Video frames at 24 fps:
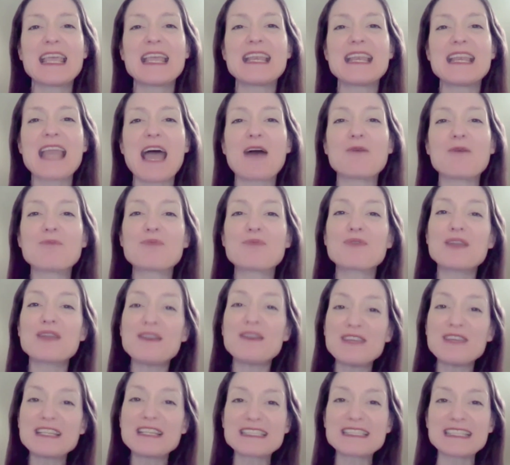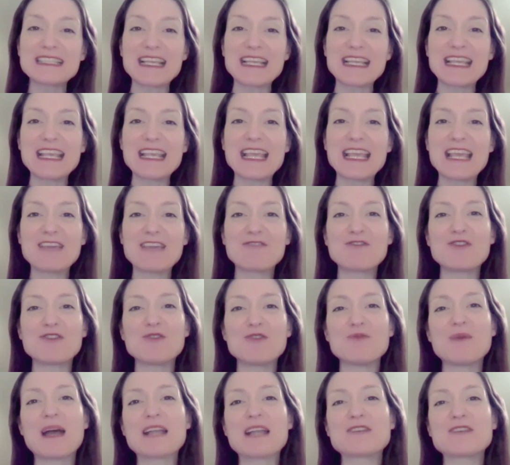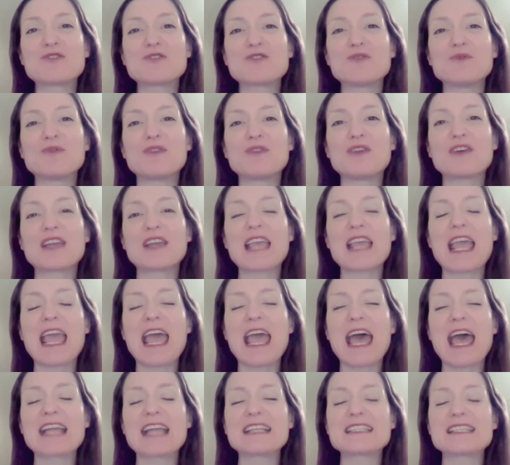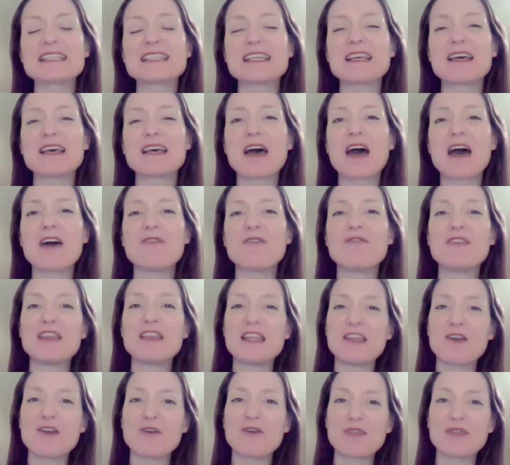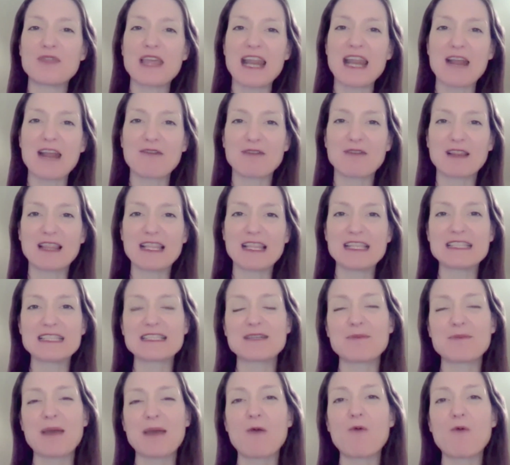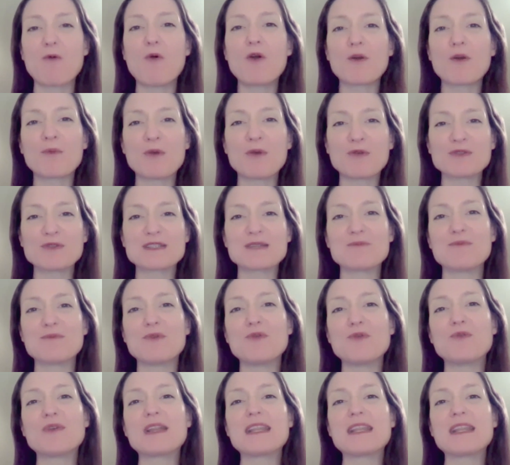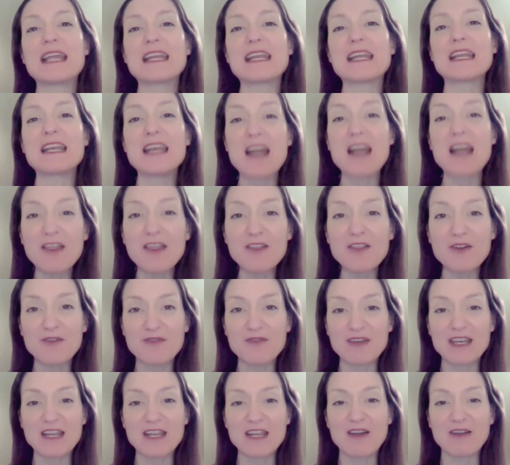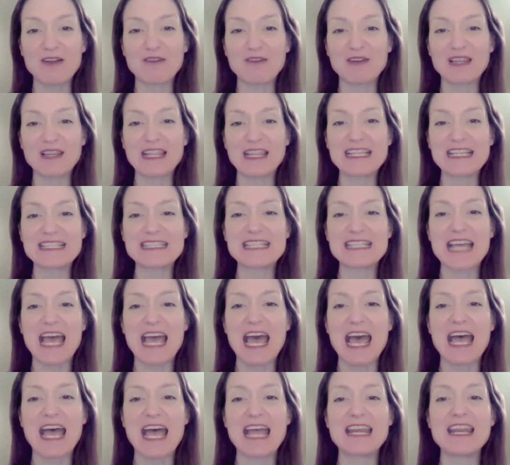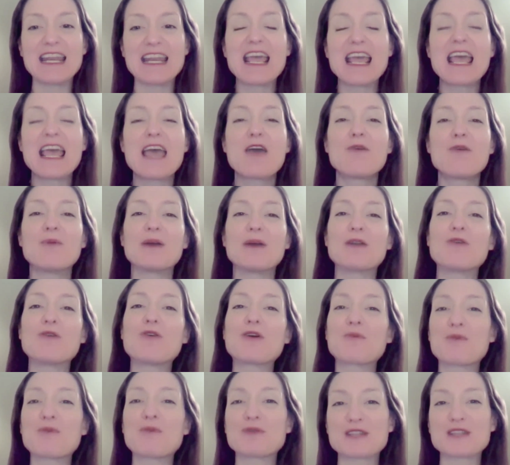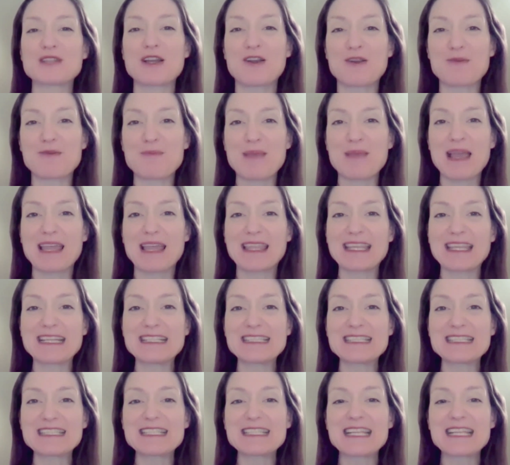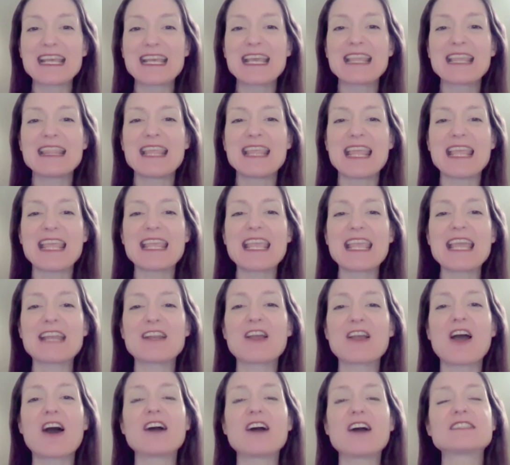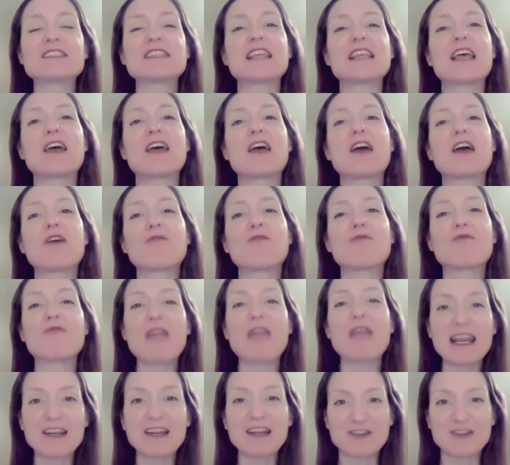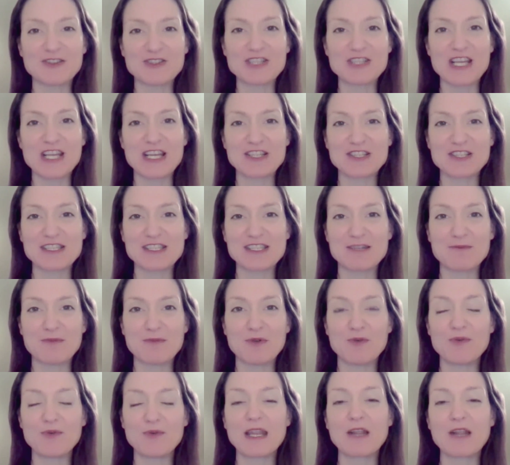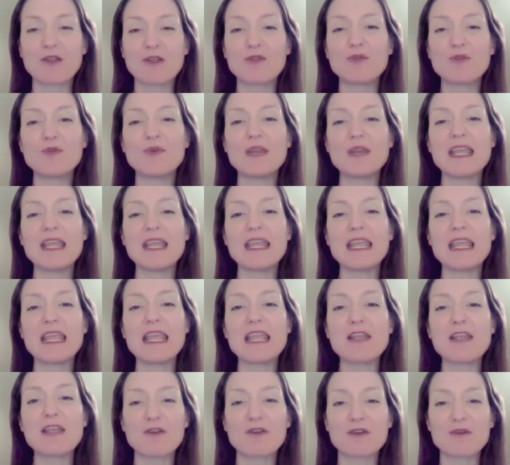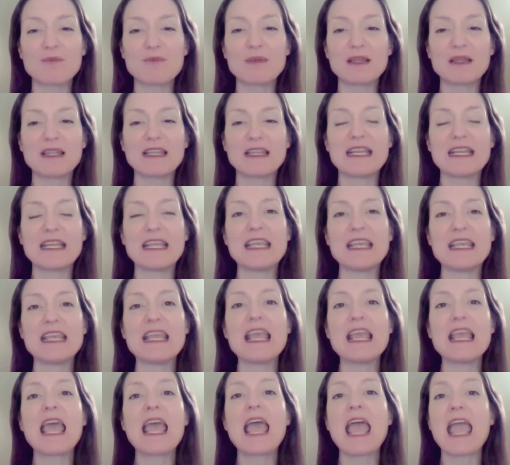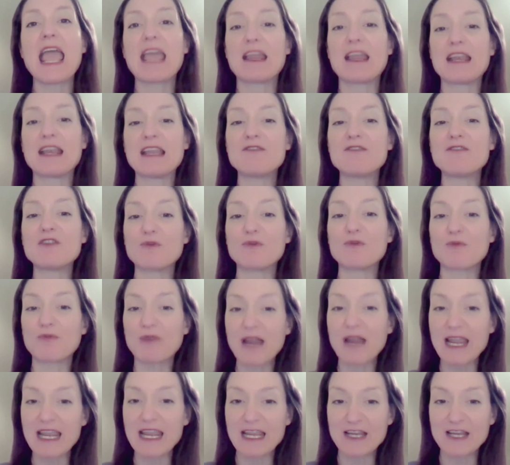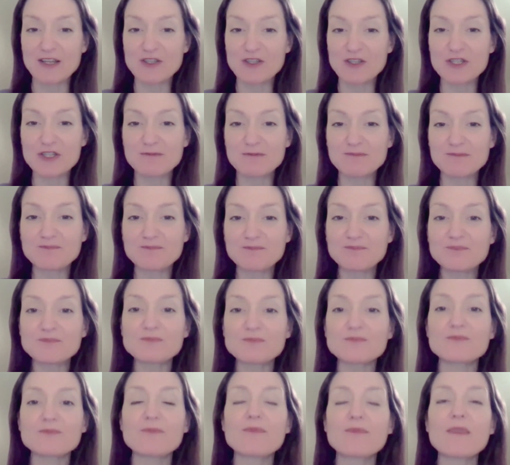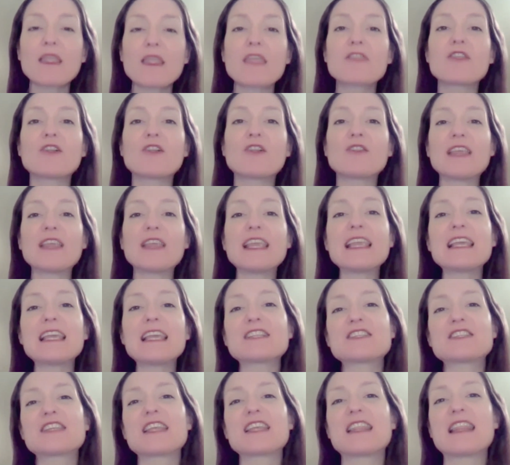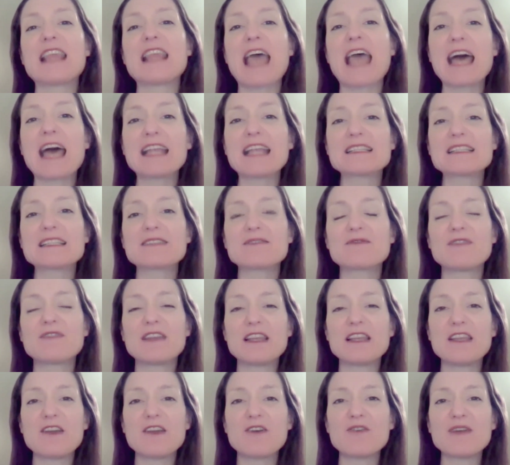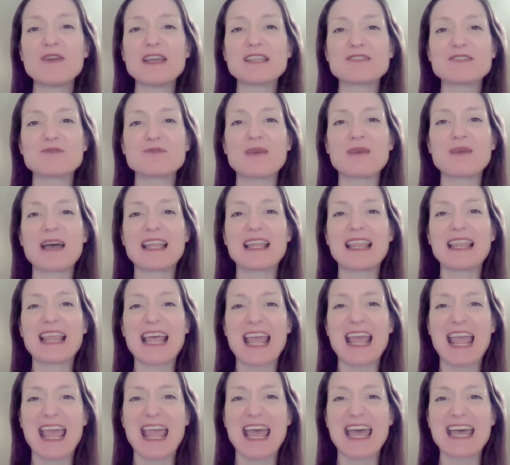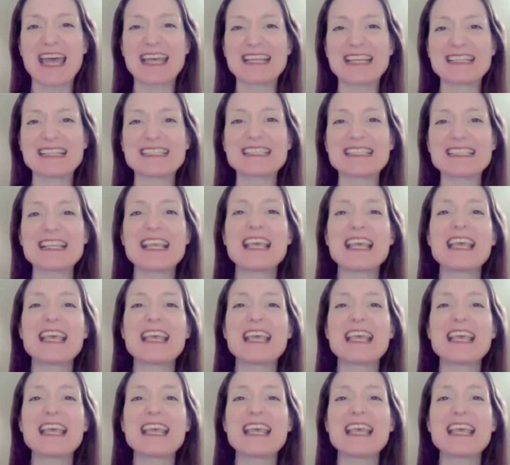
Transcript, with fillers: Now, previously, if you want to look at a video that I released about hormones and mood, and then another video I released on when hormones are imbalanced, they can cause radical changes in mood, including irritability and even rage. The link to that video, as well as